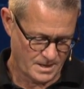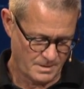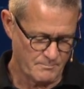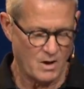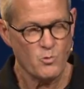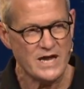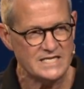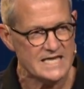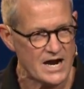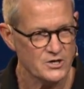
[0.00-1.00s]
But we
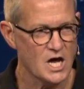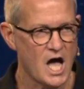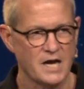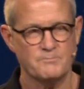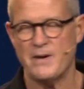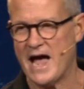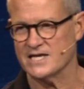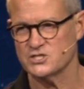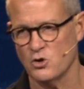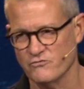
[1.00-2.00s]
dare not
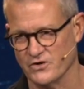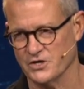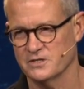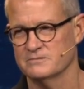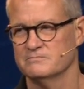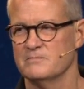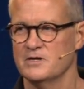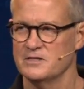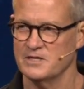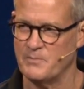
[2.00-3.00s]
pass over
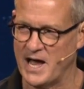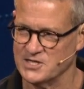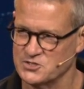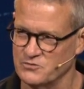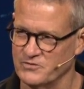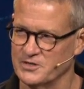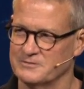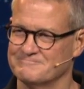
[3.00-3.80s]
the Passover.